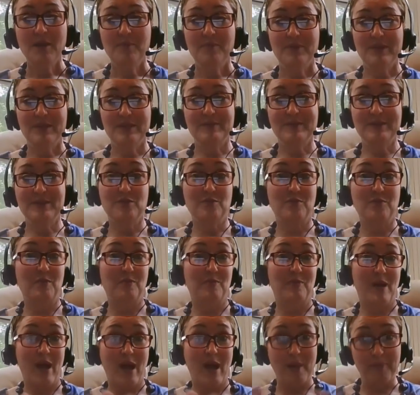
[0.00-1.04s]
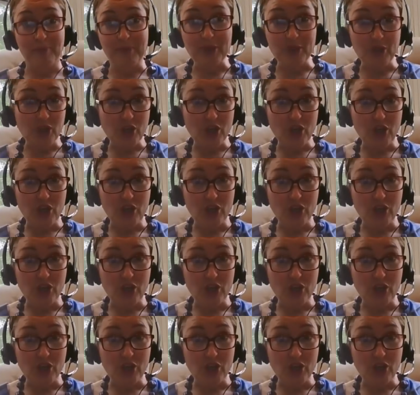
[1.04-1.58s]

but it's been super popular